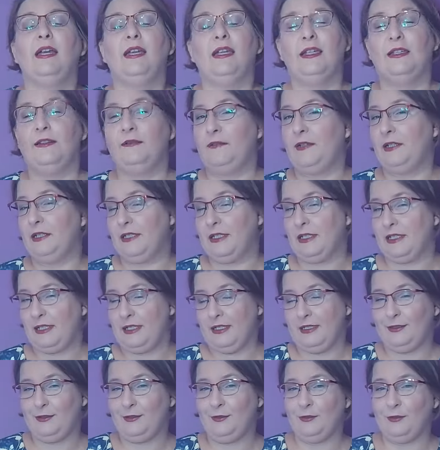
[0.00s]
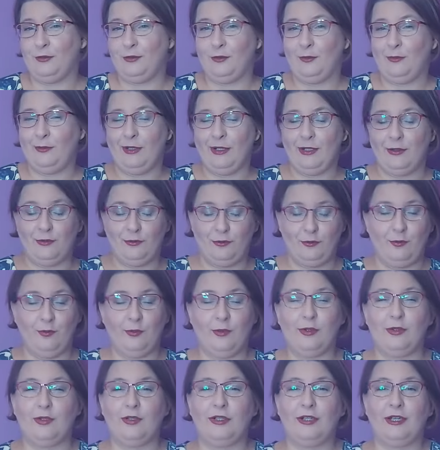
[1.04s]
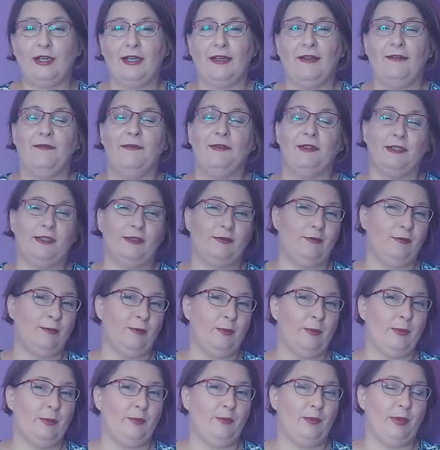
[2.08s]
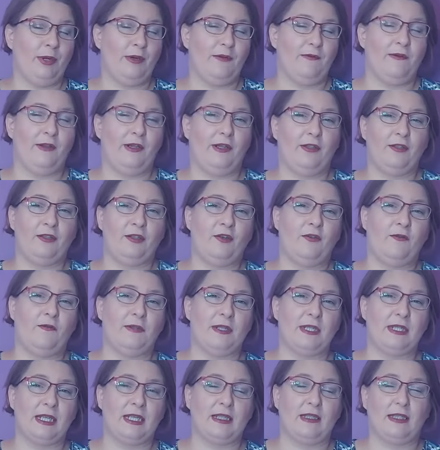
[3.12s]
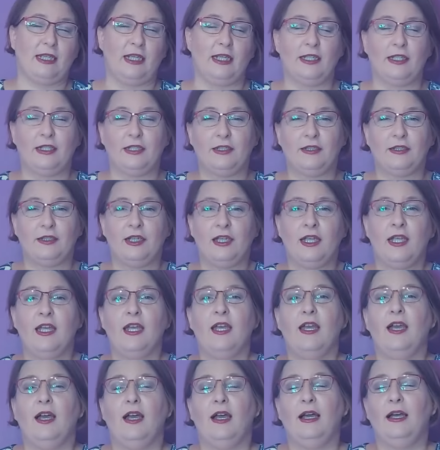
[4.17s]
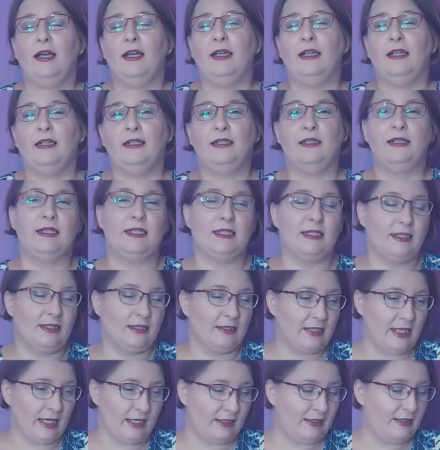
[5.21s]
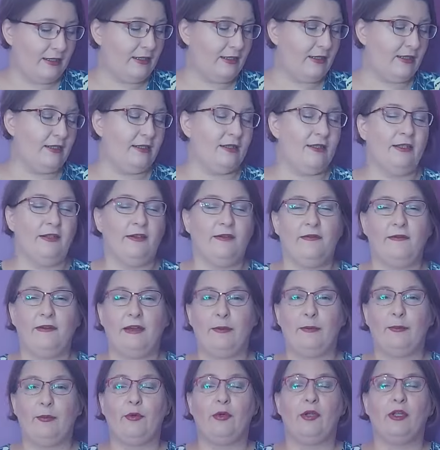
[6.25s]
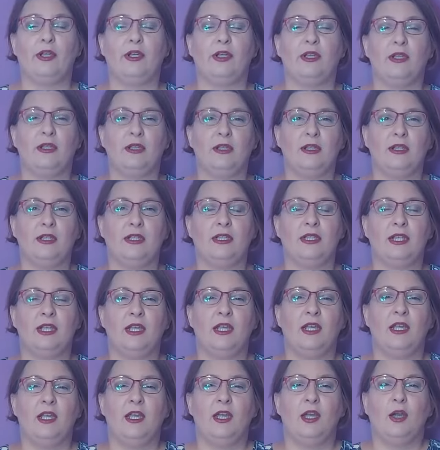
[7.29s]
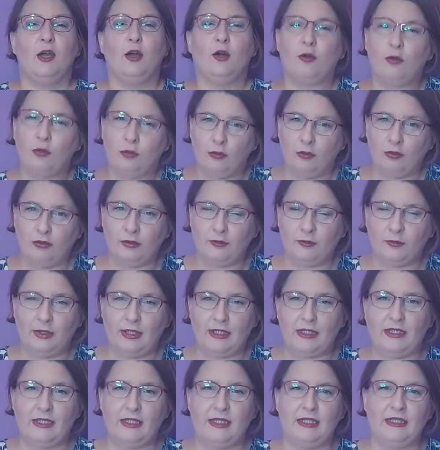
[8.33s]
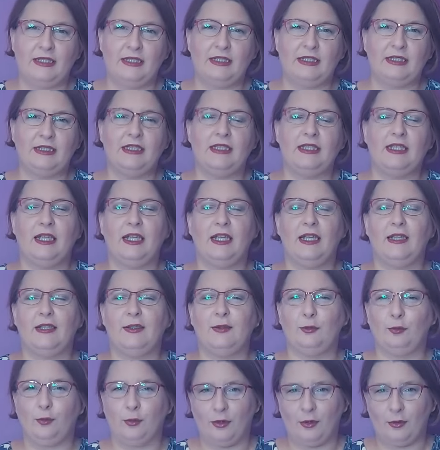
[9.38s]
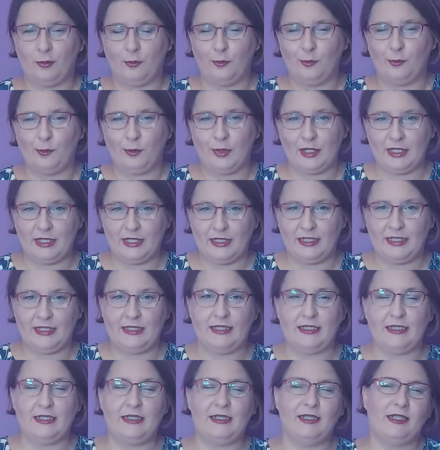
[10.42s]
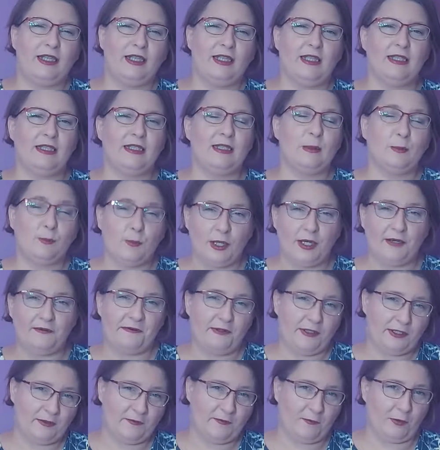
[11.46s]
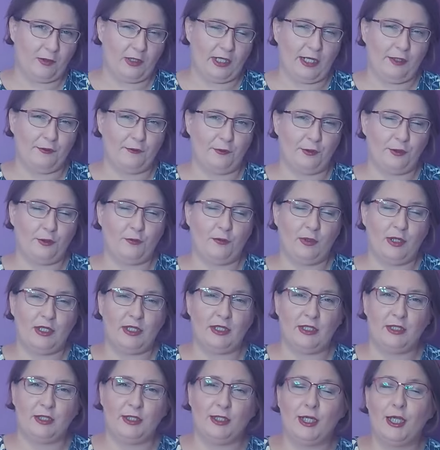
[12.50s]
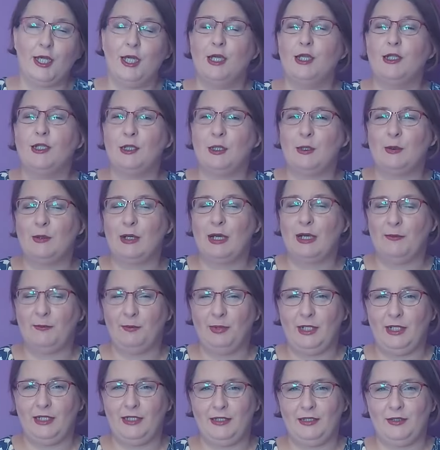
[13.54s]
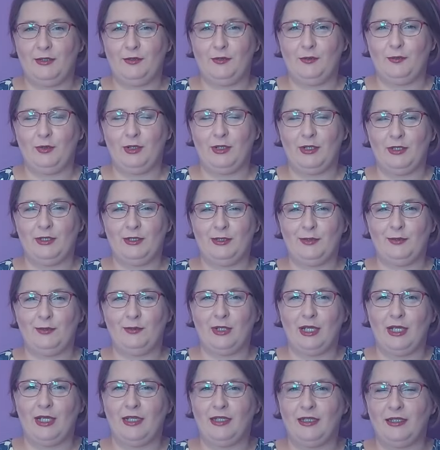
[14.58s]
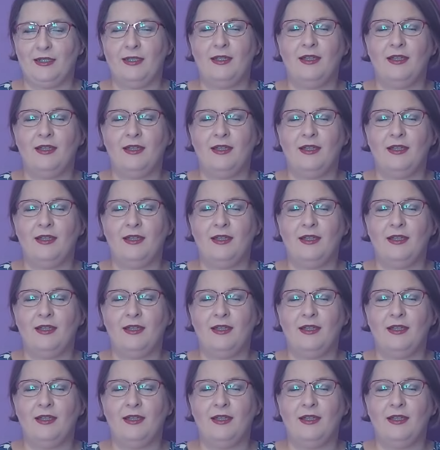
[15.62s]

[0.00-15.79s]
If I decide to go back to work, I think it would be perfect office attire. It's nice. The fabric is cool when needed and warm when needed, and it's perfect for Irish weather, so I'm planning to wear it tonight.